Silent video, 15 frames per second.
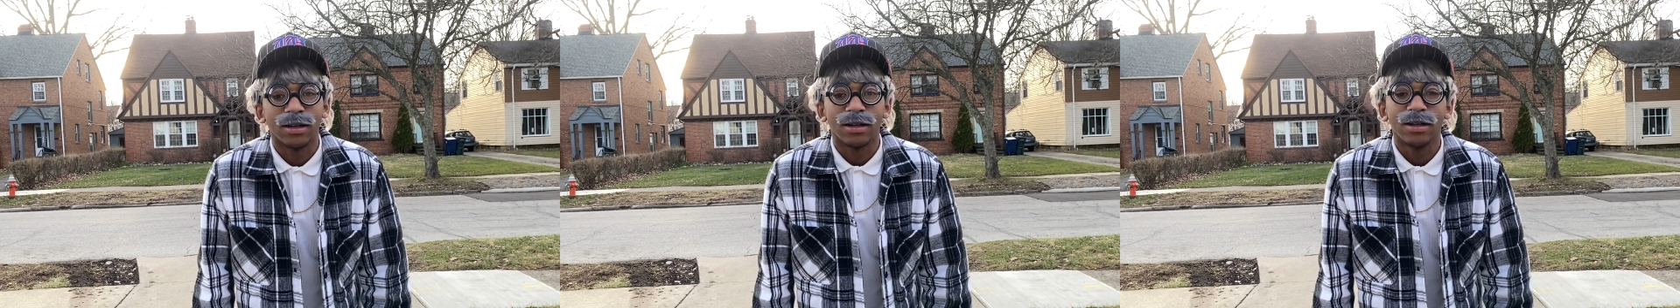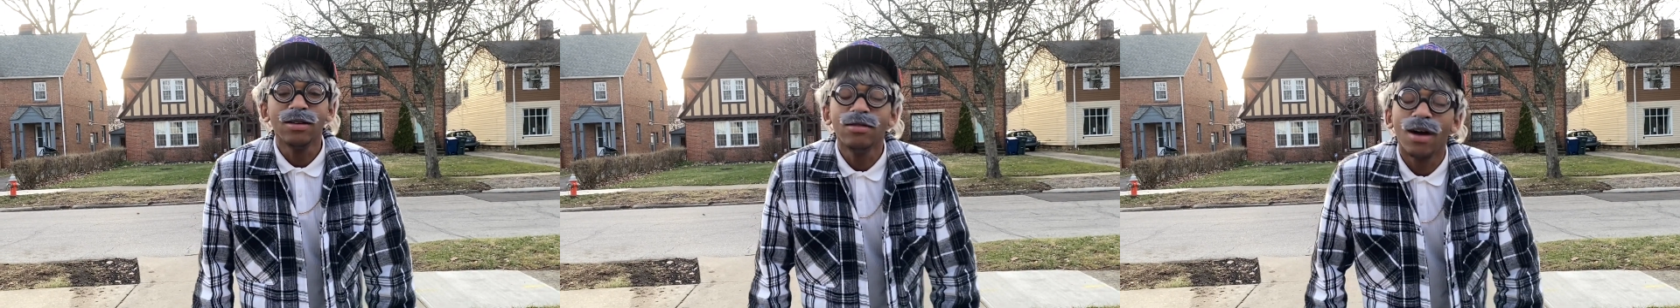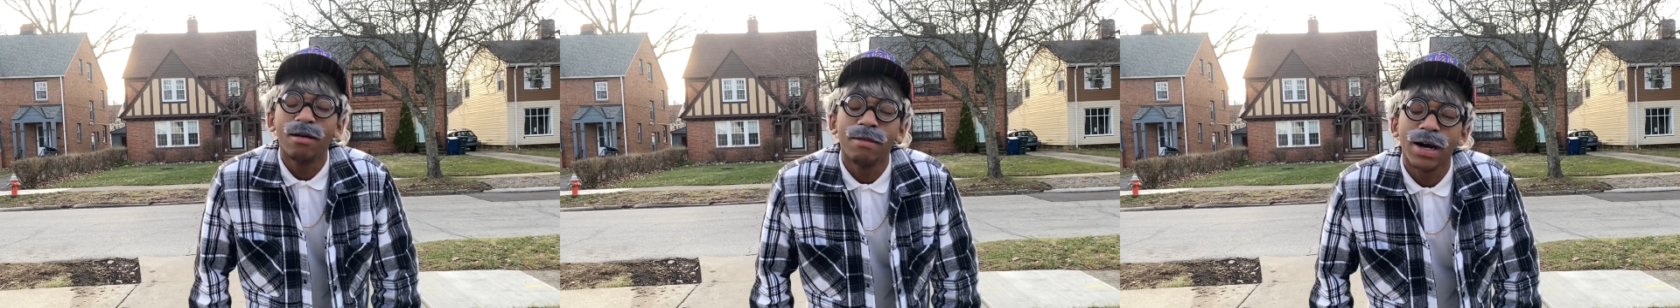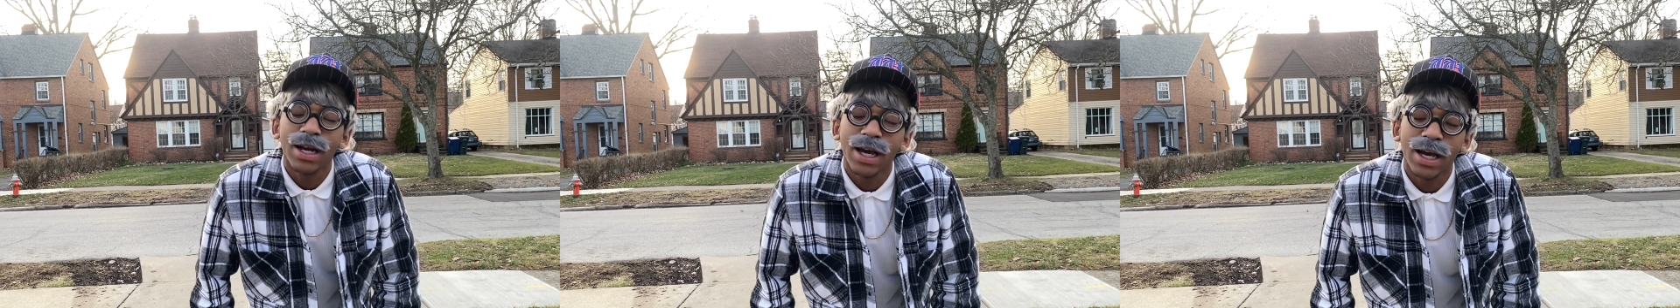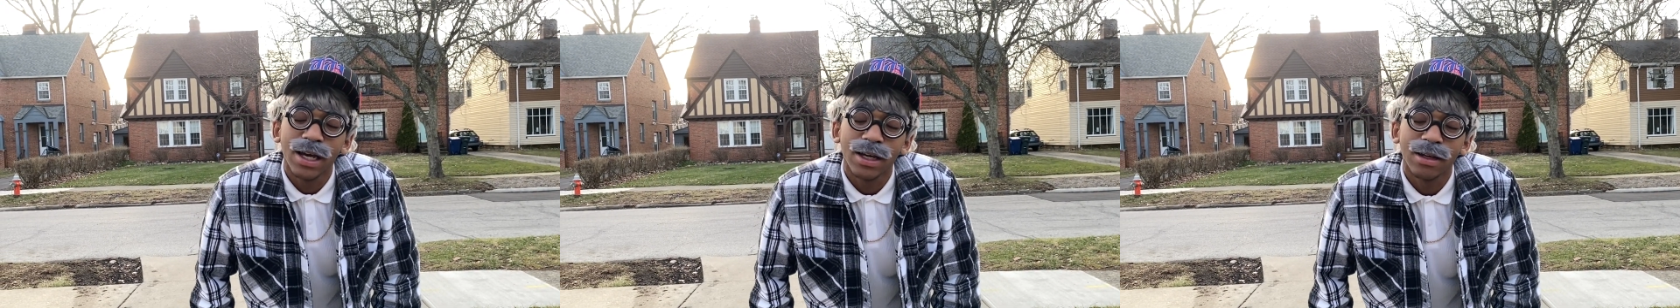You know my
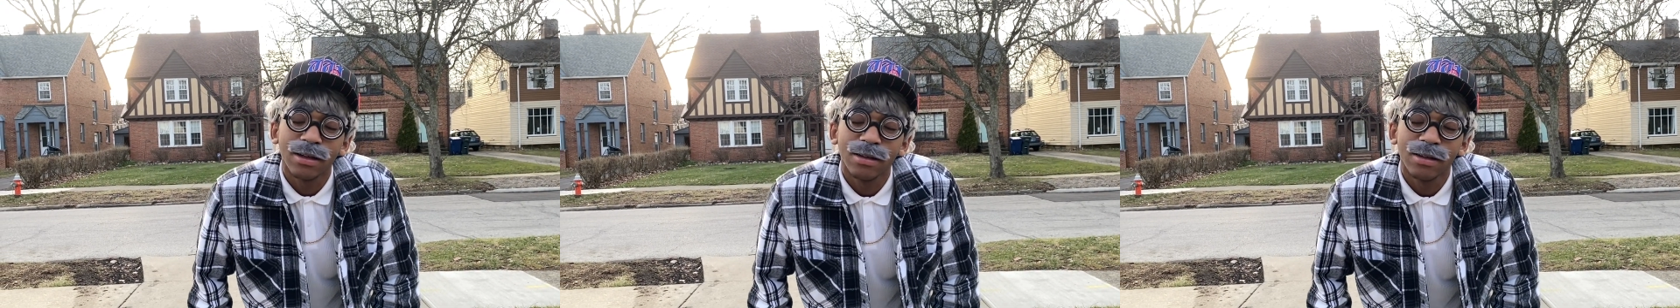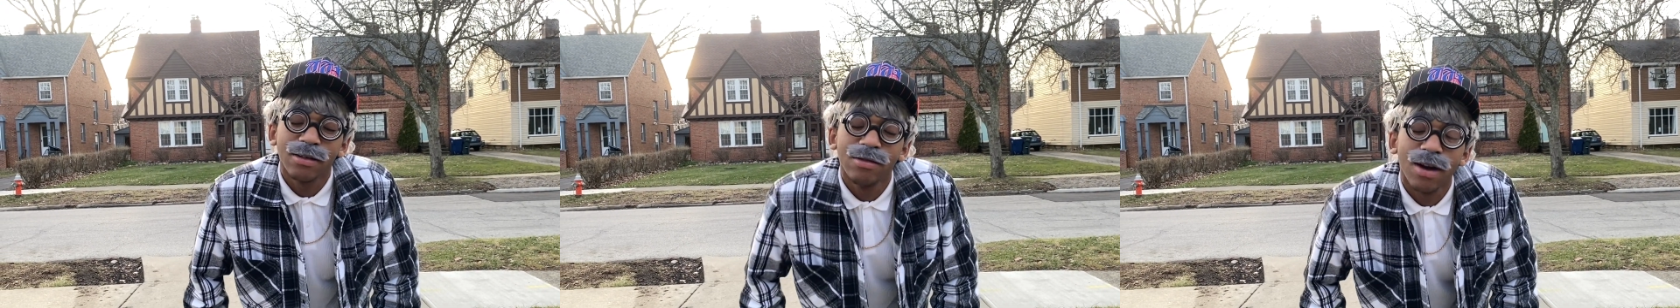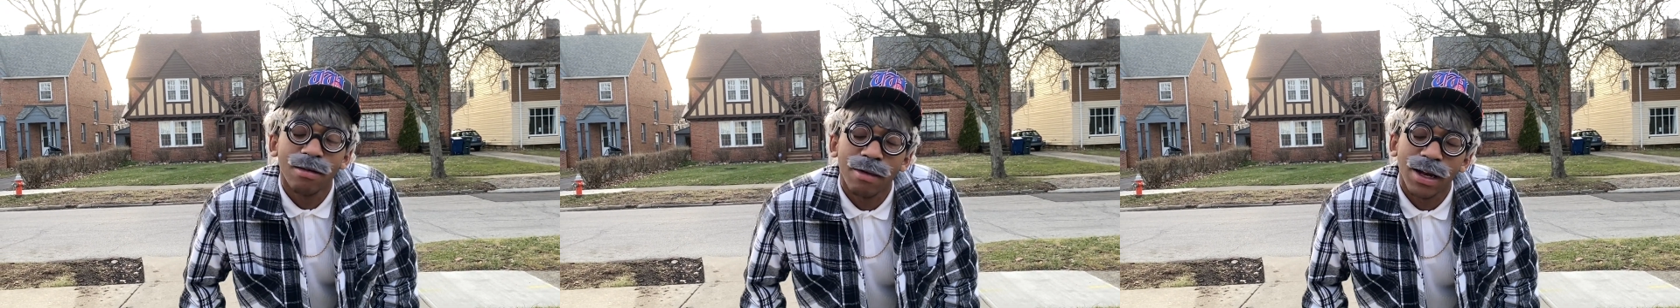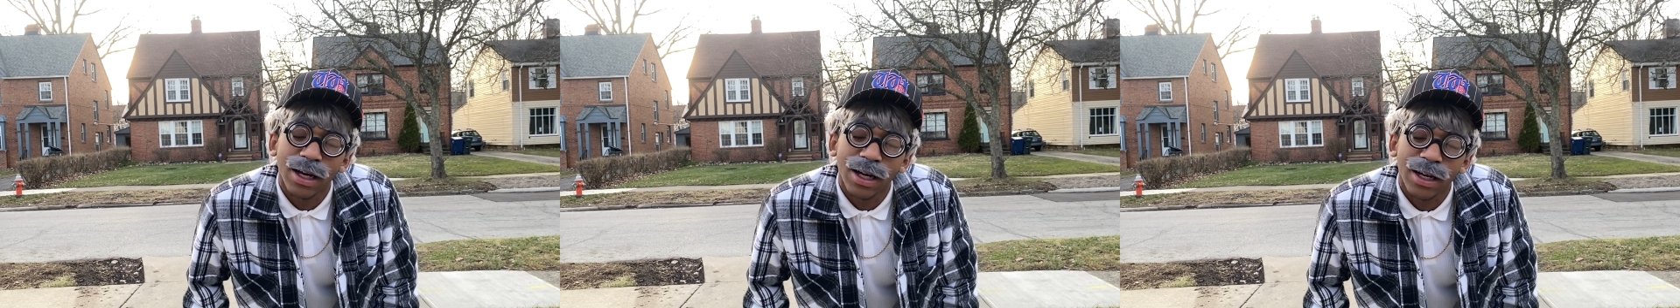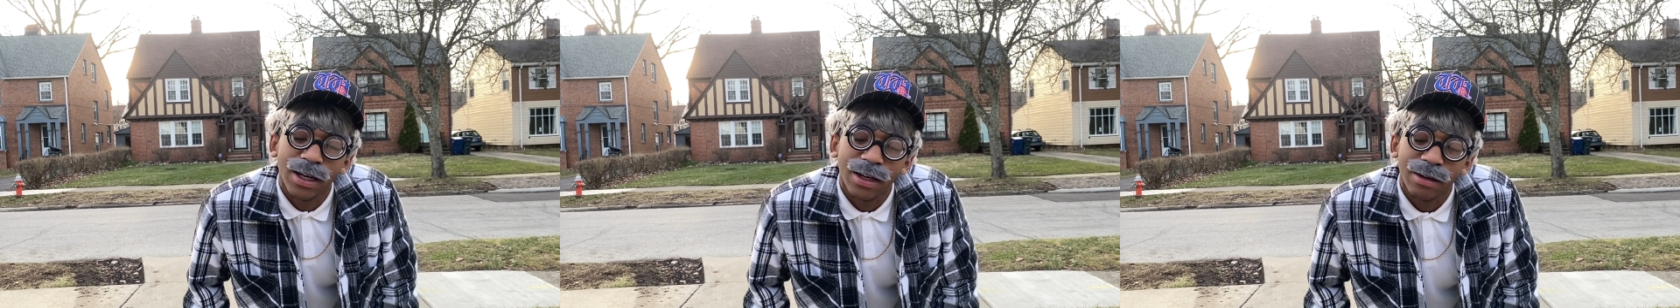name. You know my
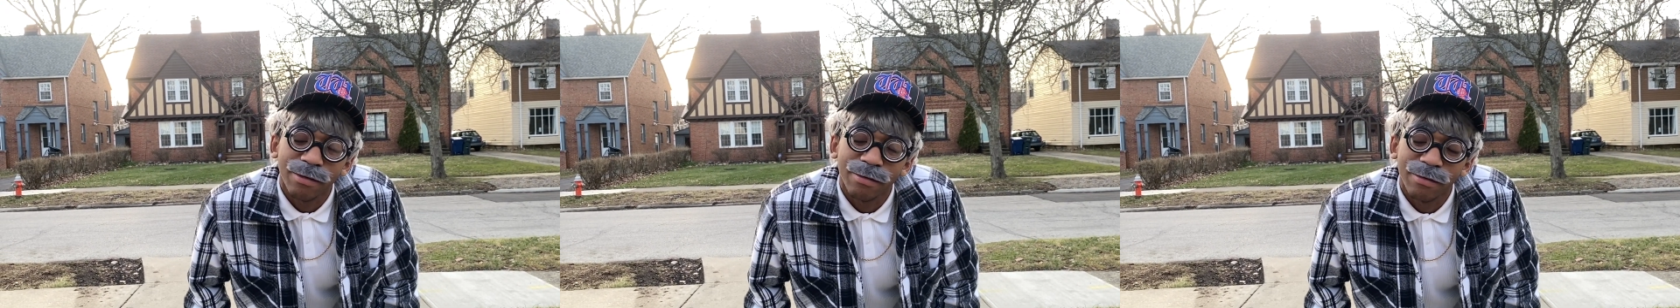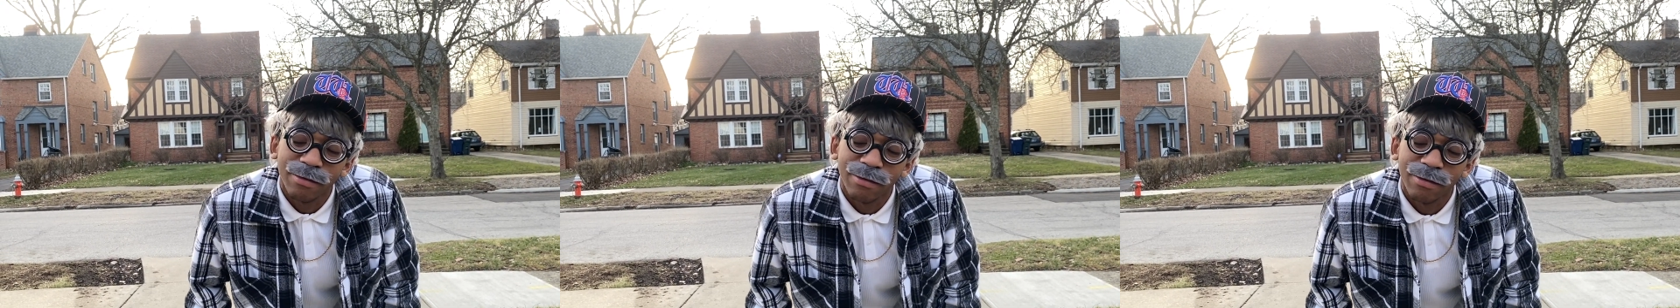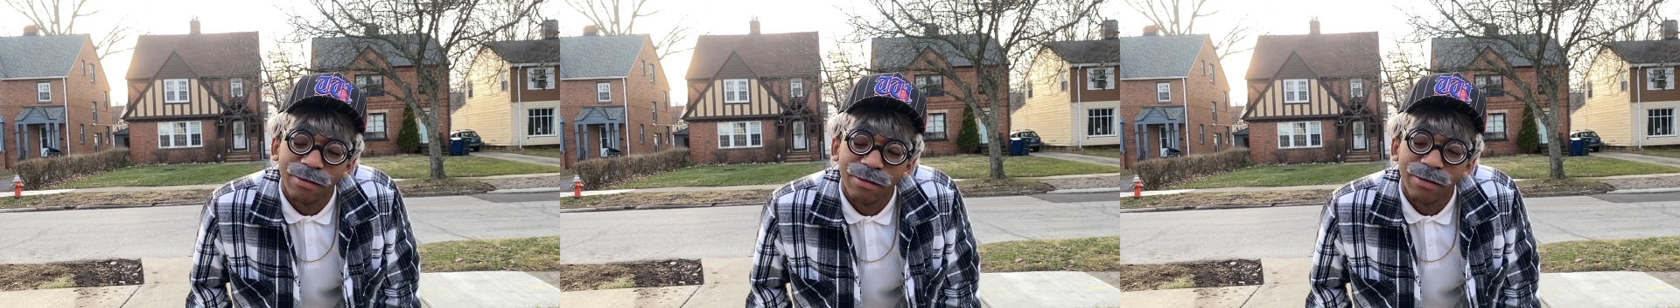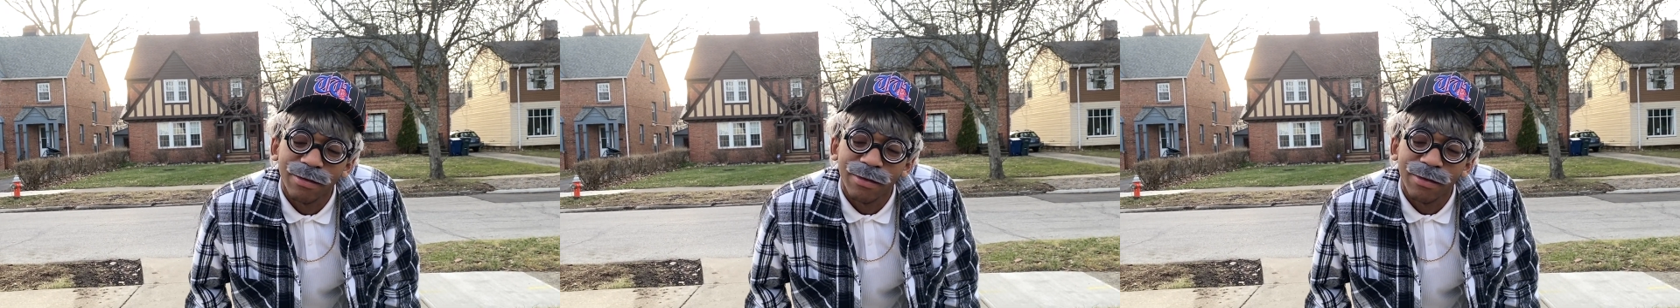name. Mr.